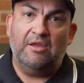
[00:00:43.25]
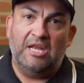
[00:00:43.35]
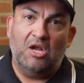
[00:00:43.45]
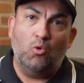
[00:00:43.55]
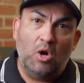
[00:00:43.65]

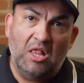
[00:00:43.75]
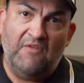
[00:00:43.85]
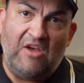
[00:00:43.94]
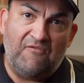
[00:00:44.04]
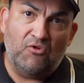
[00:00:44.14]
cannot
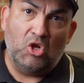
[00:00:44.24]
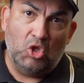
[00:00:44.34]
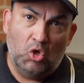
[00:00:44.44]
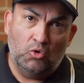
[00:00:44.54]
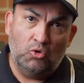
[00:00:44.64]
qualify for their
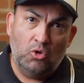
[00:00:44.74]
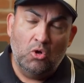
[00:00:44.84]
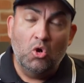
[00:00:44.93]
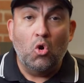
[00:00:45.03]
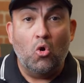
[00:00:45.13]
loan,
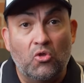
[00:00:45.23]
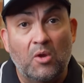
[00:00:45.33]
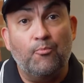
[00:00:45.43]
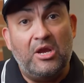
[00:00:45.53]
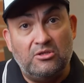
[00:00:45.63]
or the
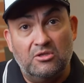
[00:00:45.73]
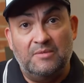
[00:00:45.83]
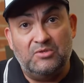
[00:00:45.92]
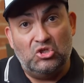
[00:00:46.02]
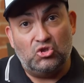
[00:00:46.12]
appraisal
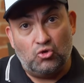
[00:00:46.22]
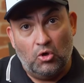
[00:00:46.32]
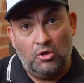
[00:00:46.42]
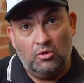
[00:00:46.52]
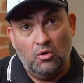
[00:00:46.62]
comes in
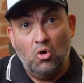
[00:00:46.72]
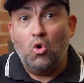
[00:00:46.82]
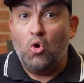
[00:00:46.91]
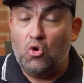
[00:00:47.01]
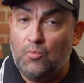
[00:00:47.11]
short,
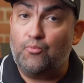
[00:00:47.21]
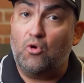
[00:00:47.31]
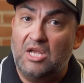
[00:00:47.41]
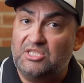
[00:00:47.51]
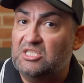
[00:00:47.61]
or the
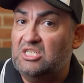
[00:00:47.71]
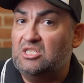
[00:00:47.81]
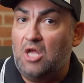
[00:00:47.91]
process is